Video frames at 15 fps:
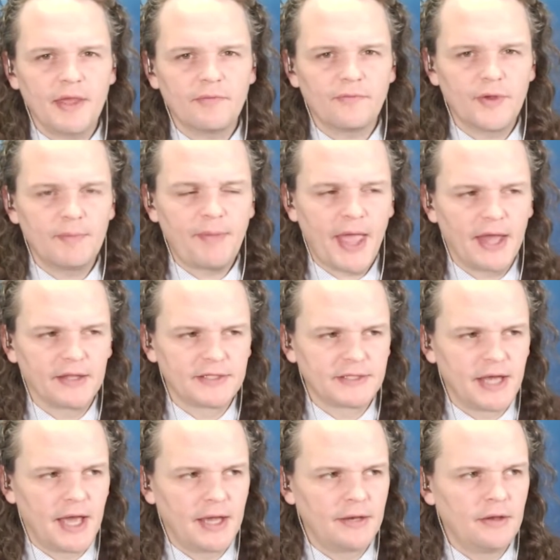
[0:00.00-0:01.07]
Free
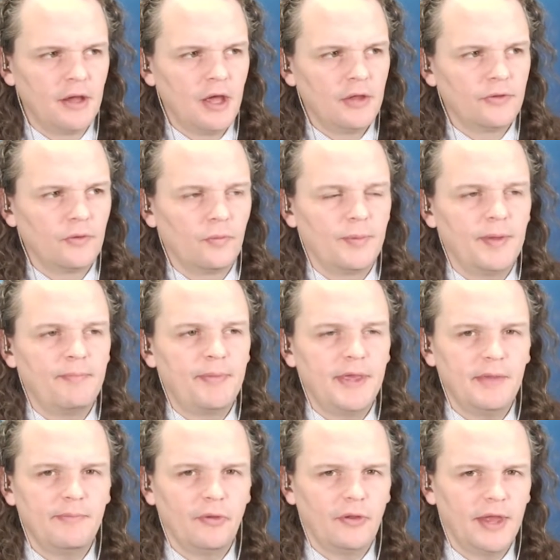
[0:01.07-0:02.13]
Palestine, there'll be
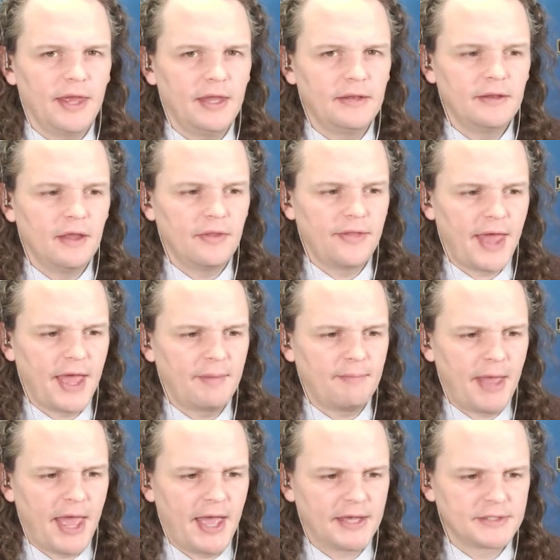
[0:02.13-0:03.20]
people in that
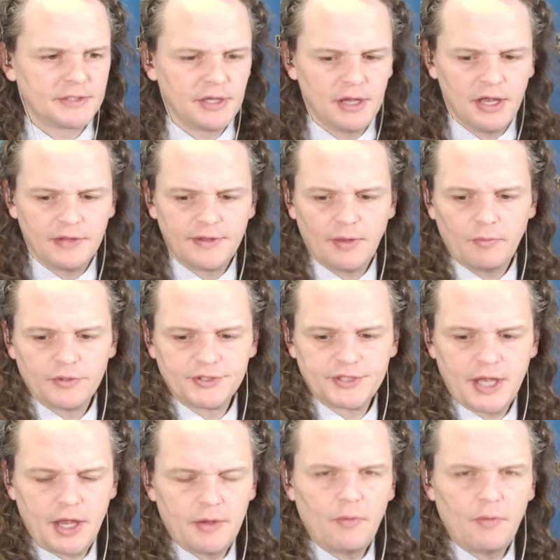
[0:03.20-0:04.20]
Mass that will say,